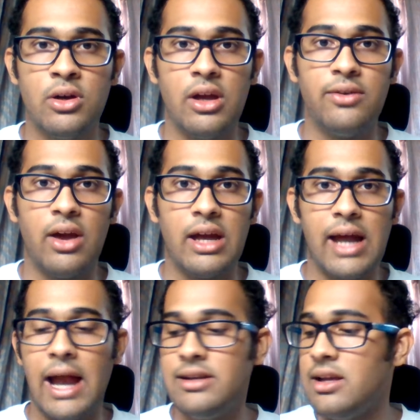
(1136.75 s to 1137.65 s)

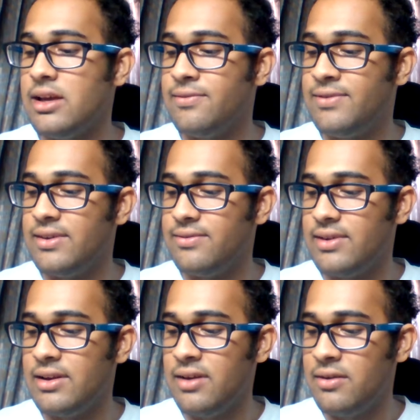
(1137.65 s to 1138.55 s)

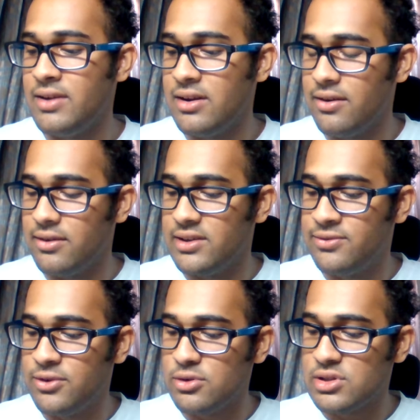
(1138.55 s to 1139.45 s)
Even
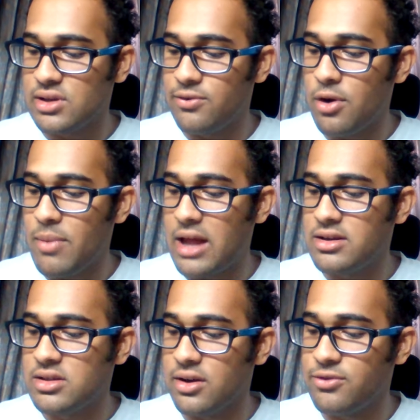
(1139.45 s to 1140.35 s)
if you
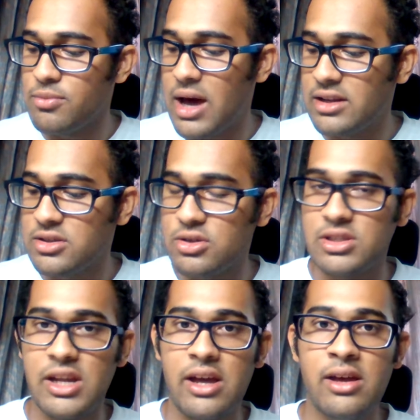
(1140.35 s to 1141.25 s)
manage to
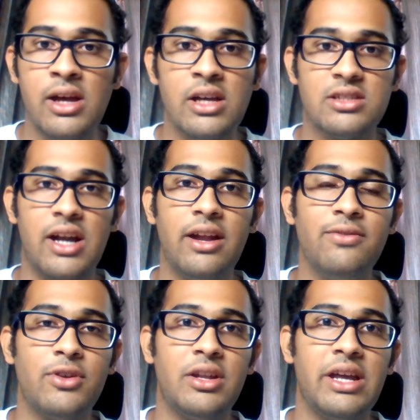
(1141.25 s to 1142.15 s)
stay studying
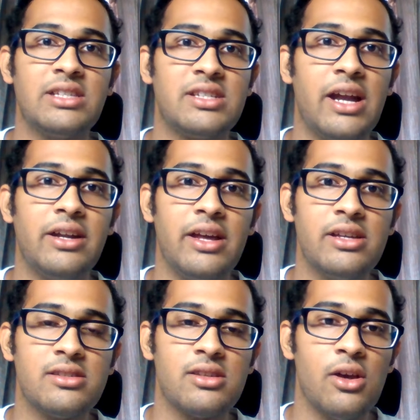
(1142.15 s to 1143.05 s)
for the next 10
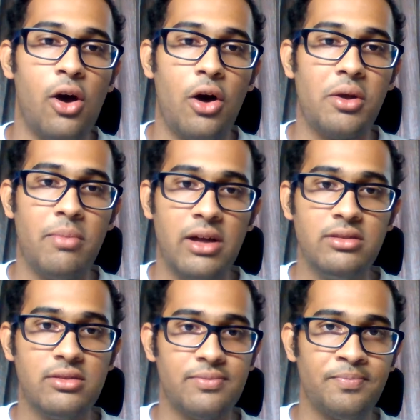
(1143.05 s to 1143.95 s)
days or a
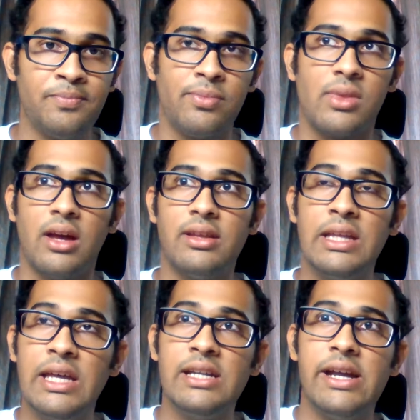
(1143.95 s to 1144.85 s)
month,
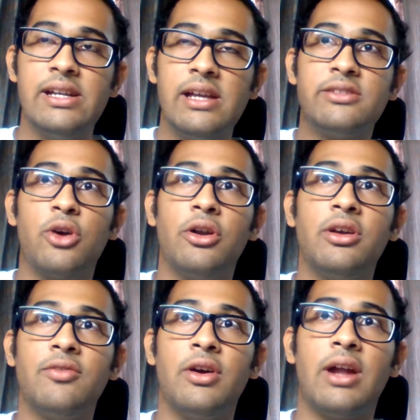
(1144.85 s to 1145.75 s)
it's going to give you an